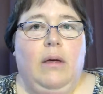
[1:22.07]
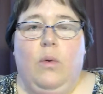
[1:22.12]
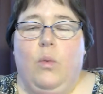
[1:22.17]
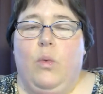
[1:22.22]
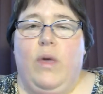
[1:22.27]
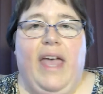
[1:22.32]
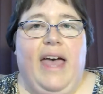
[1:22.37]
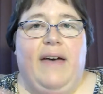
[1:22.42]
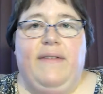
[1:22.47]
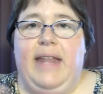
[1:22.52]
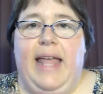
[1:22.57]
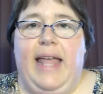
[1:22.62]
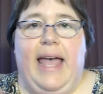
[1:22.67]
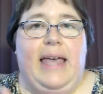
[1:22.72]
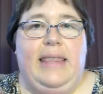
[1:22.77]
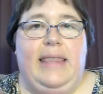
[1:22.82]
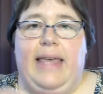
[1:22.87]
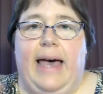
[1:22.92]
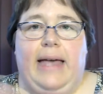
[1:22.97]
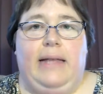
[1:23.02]
we haven't
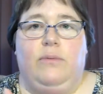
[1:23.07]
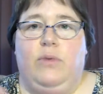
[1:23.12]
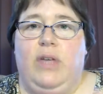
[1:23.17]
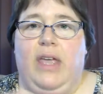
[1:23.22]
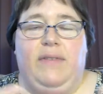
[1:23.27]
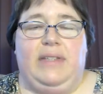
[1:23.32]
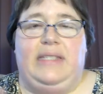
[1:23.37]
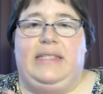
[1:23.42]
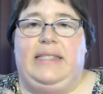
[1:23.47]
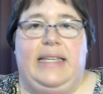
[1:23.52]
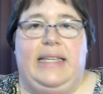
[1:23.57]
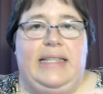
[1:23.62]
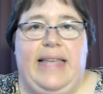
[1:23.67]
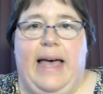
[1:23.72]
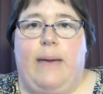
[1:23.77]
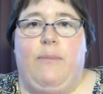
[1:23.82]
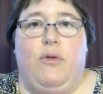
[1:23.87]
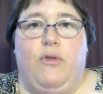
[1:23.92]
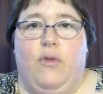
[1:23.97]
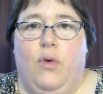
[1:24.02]
had that. We haven't seen
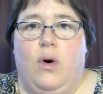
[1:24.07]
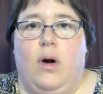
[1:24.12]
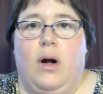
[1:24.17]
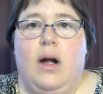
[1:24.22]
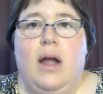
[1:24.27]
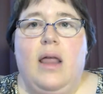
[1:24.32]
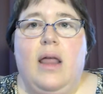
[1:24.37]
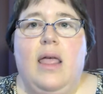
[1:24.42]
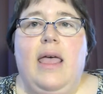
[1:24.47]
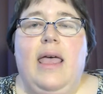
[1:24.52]
that before.